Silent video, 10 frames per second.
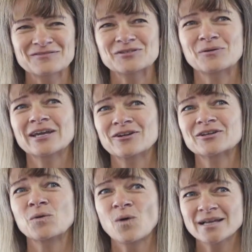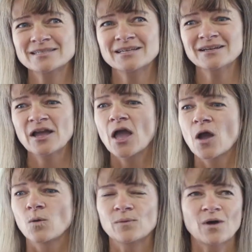So here at Niwasa,
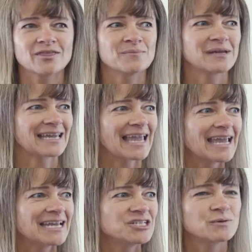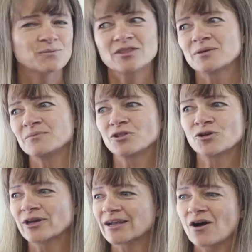we want them engaged, we want them
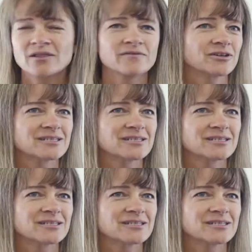learning all of their